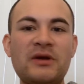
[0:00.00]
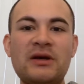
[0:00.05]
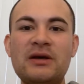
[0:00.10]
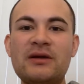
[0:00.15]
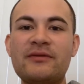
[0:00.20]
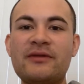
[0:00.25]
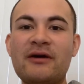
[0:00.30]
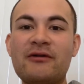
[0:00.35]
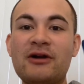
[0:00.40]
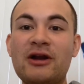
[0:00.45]

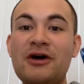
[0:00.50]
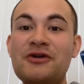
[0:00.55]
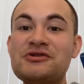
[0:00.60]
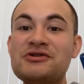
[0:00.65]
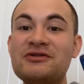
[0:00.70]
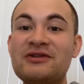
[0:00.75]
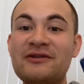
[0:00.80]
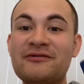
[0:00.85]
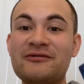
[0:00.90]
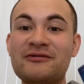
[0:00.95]
There are loads of
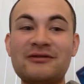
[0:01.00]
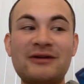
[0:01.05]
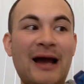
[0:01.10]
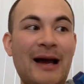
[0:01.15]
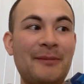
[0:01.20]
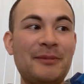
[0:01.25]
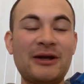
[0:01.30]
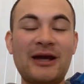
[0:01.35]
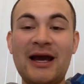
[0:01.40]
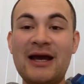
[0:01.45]
different
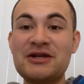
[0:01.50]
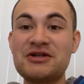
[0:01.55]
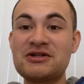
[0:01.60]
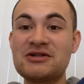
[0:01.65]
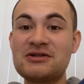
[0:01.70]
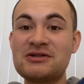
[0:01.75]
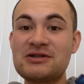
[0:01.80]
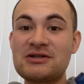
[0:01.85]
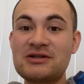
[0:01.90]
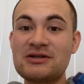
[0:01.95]

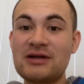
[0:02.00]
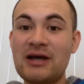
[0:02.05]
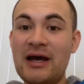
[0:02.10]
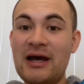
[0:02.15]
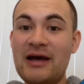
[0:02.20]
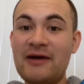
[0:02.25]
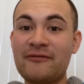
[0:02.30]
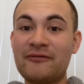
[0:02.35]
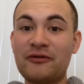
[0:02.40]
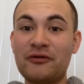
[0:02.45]
applications
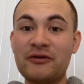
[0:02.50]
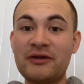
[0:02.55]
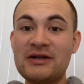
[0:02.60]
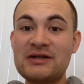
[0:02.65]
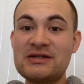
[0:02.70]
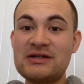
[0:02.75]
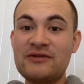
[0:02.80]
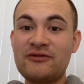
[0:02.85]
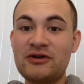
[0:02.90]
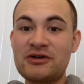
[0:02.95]
for this.
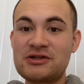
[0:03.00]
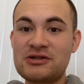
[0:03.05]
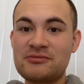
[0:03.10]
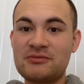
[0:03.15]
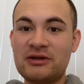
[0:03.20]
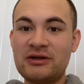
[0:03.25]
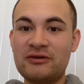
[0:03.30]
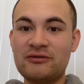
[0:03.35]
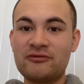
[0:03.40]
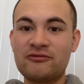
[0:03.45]
You've got some
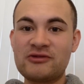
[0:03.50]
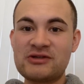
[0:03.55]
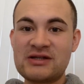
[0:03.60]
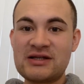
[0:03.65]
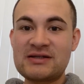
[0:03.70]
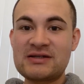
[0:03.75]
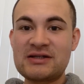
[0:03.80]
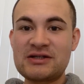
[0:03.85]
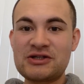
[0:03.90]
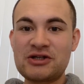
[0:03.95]
little
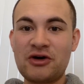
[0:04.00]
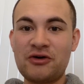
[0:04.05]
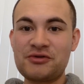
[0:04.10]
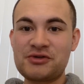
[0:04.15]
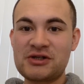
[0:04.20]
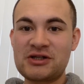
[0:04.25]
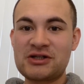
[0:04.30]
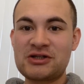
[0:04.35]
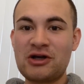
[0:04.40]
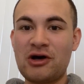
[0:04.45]
resistance holes at
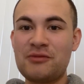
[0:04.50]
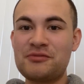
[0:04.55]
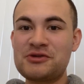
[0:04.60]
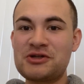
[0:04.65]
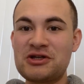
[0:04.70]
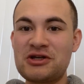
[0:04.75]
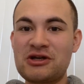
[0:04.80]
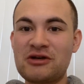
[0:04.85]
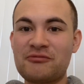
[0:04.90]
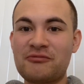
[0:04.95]
the top so
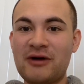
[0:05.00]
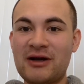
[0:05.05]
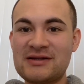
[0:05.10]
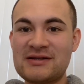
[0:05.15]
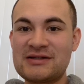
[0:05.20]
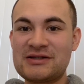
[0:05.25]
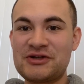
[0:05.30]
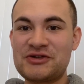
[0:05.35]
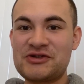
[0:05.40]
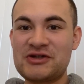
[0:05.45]
you can
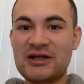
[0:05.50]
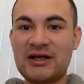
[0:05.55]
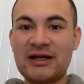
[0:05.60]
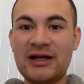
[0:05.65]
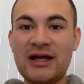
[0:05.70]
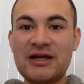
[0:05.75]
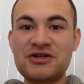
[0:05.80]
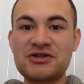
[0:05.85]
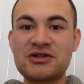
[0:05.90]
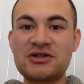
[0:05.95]
practice
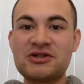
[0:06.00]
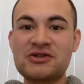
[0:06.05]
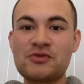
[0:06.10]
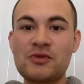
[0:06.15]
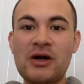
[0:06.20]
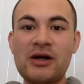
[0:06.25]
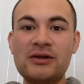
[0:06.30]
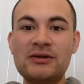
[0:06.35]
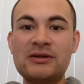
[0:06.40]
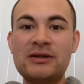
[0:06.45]
articulation as
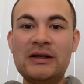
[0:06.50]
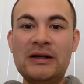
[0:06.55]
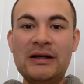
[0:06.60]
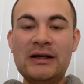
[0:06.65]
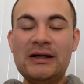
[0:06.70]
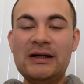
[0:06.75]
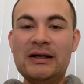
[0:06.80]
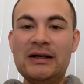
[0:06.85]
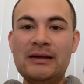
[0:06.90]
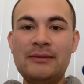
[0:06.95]
well.
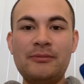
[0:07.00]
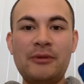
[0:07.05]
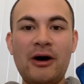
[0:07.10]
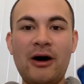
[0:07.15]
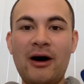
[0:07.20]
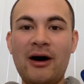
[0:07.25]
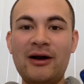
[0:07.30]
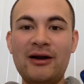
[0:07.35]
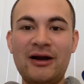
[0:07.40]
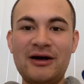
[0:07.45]
But
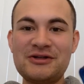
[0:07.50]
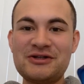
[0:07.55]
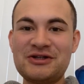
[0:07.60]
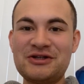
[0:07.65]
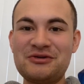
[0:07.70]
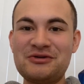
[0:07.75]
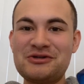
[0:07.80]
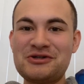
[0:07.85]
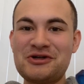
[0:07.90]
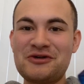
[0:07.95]
I like to do
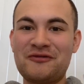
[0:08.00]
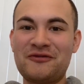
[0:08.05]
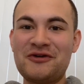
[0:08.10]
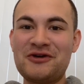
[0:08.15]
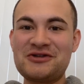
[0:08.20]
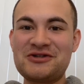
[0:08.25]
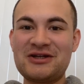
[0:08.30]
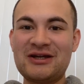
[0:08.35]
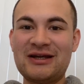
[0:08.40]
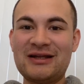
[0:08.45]
it just first
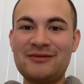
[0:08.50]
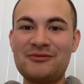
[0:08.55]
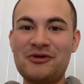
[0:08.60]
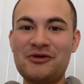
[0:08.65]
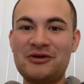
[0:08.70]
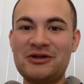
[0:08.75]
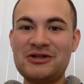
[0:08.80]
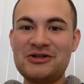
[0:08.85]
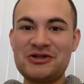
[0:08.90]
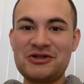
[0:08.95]
thing in the
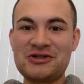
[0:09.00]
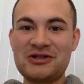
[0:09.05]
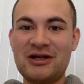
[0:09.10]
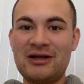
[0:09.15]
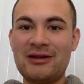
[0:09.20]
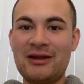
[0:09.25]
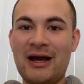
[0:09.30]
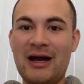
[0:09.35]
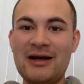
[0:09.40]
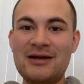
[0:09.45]
morning, just like
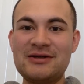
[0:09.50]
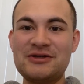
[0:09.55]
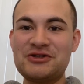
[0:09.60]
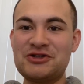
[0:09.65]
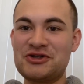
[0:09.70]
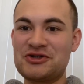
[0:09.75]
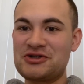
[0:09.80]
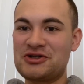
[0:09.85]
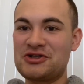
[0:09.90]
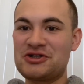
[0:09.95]
that,
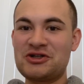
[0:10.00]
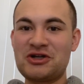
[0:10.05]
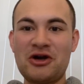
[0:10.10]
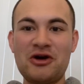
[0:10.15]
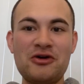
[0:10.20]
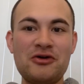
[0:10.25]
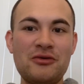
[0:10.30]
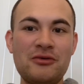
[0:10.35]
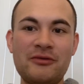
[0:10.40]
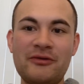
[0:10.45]
just to
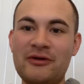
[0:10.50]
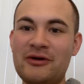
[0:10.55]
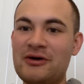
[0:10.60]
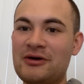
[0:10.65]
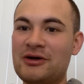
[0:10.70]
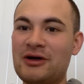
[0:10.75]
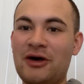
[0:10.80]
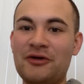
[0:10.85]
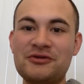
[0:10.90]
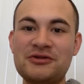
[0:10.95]
show the
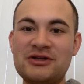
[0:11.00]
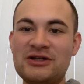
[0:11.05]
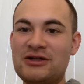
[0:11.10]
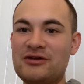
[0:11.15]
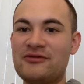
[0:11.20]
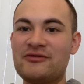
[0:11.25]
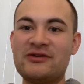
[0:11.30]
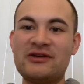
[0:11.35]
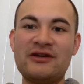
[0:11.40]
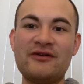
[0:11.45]

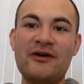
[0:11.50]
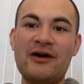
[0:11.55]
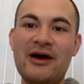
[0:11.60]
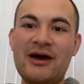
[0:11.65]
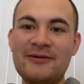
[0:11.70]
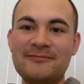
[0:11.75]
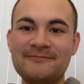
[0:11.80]
continuity of air.